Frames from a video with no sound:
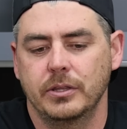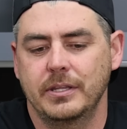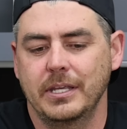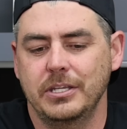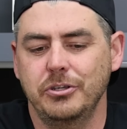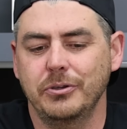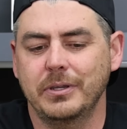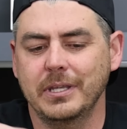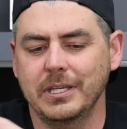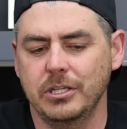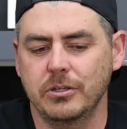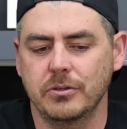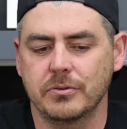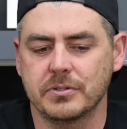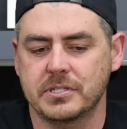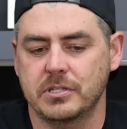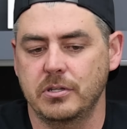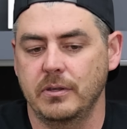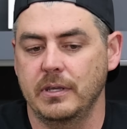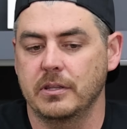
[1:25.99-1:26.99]
that you can
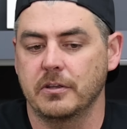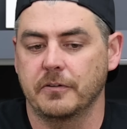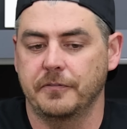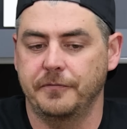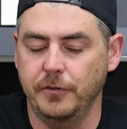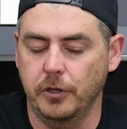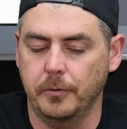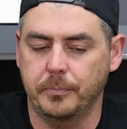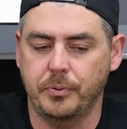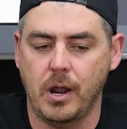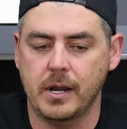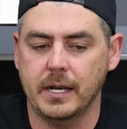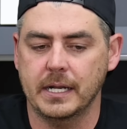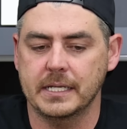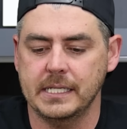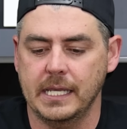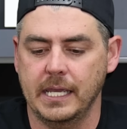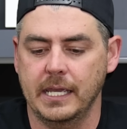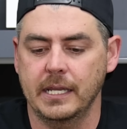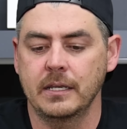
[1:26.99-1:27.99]
use to either fill
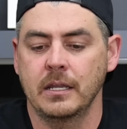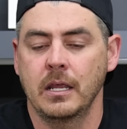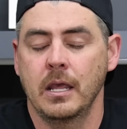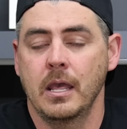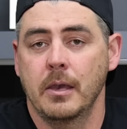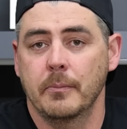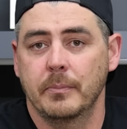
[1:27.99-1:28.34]
product in,